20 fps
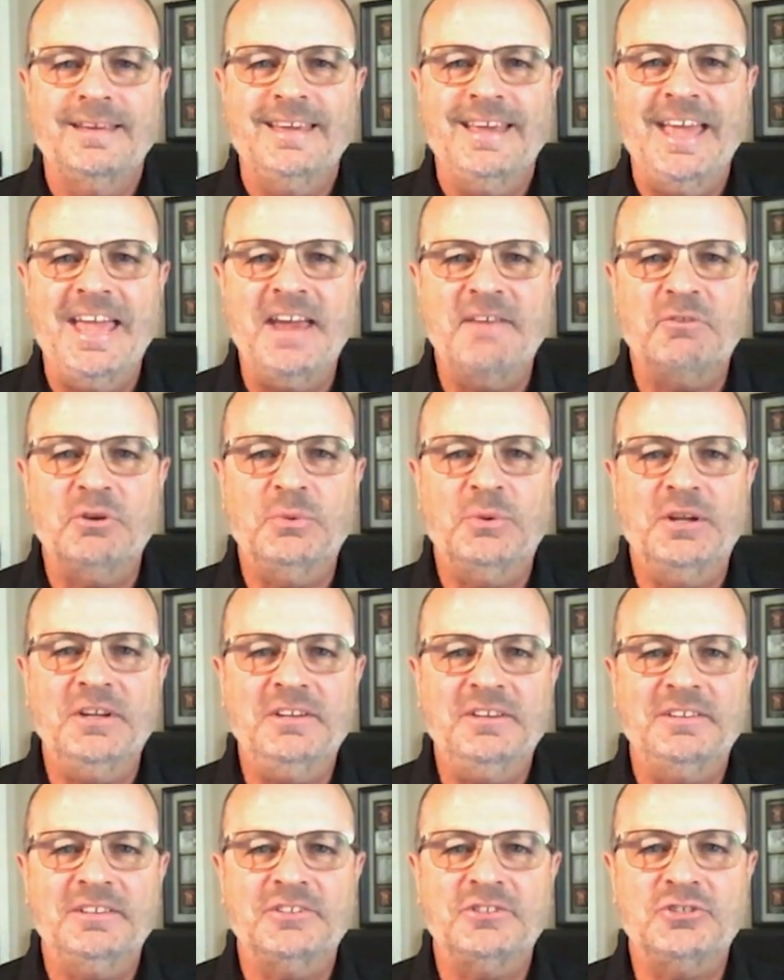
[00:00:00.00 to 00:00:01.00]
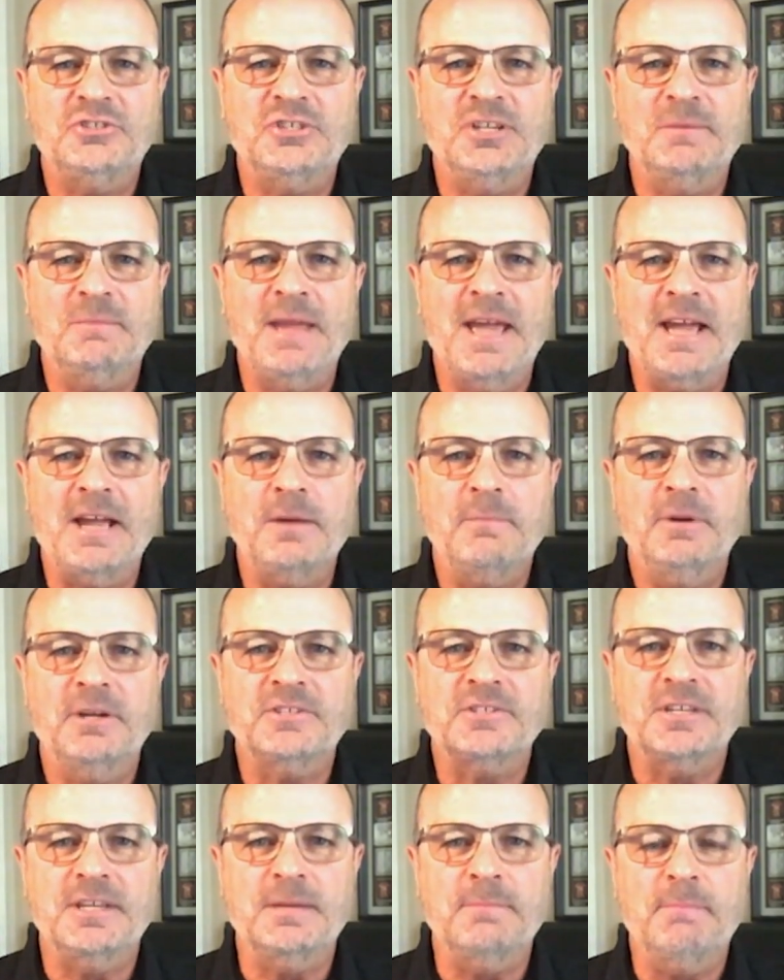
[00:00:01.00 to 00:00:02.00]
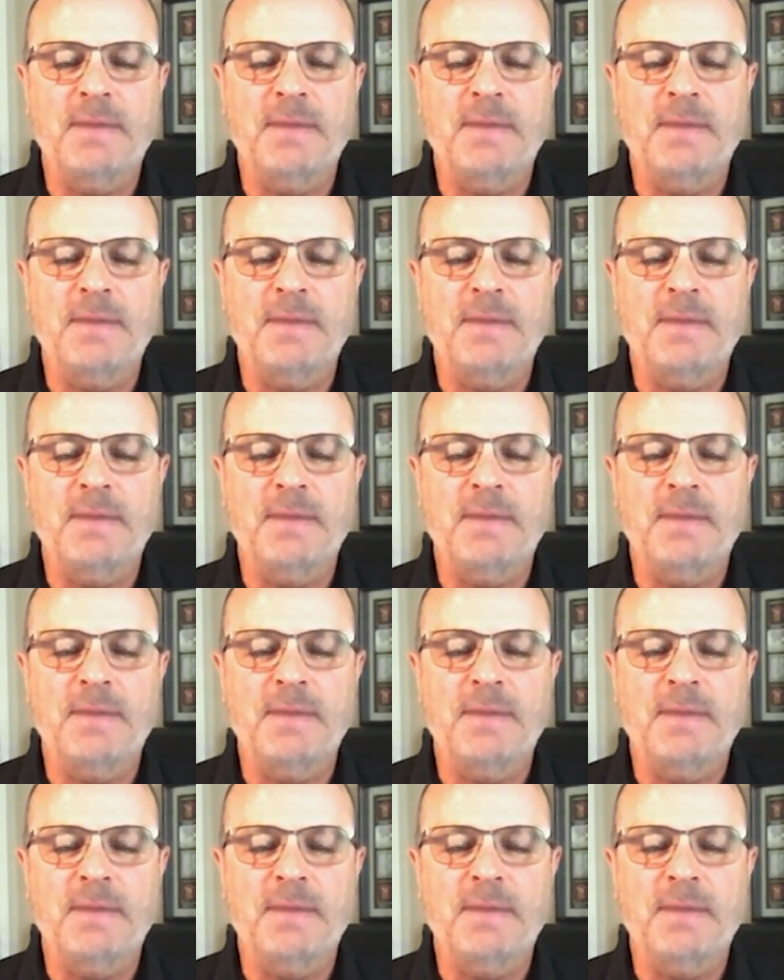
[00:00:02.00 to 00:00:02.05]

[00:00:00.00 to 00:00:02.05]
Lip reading: Hey everyone, it's Jim Yakubuski